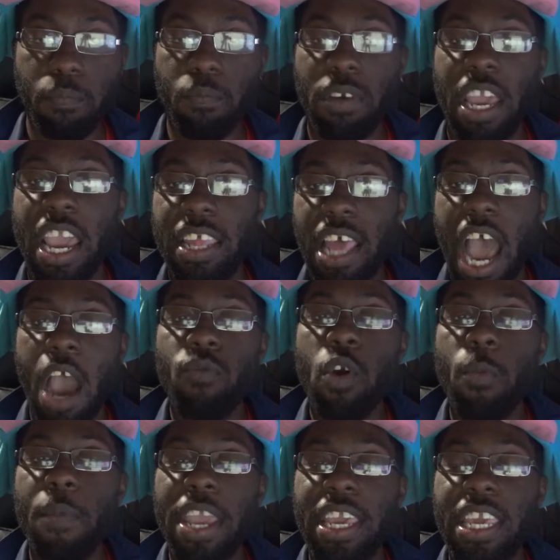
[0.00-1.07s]
And I
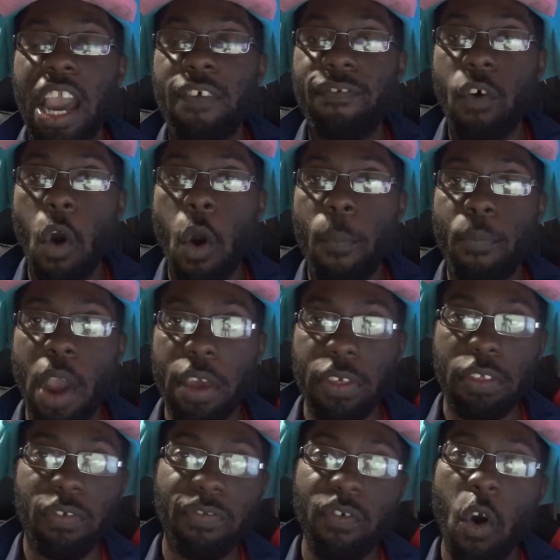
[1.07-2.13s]
will be making a full
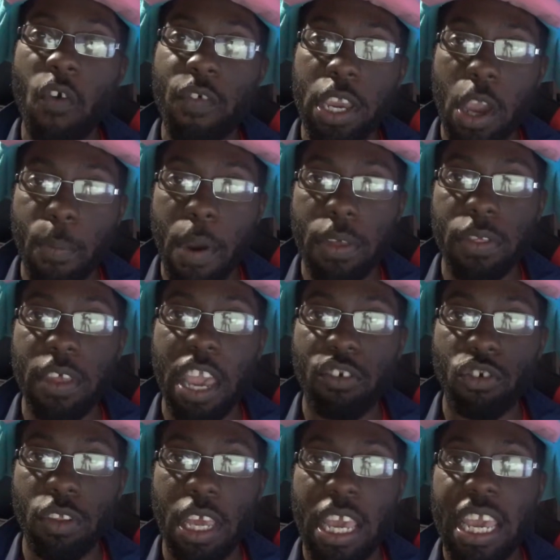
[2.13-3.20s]
video
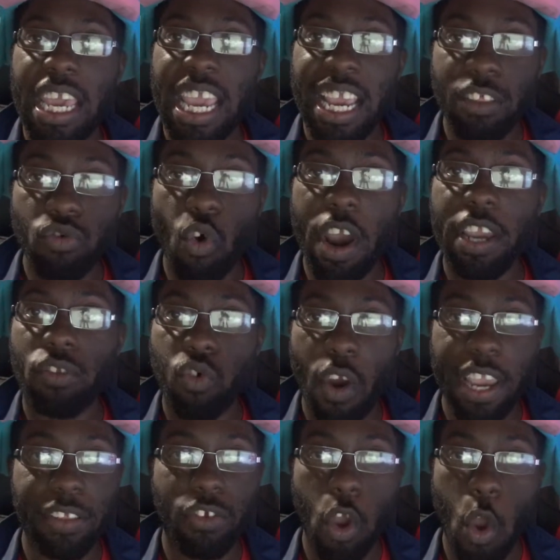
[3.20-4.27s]
presentation in
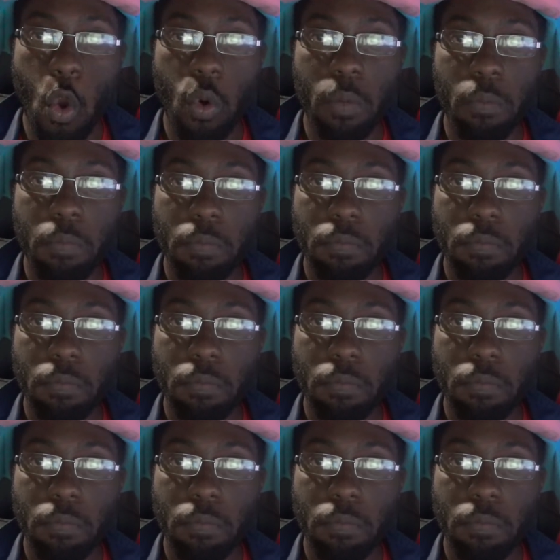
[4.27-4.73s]
2022.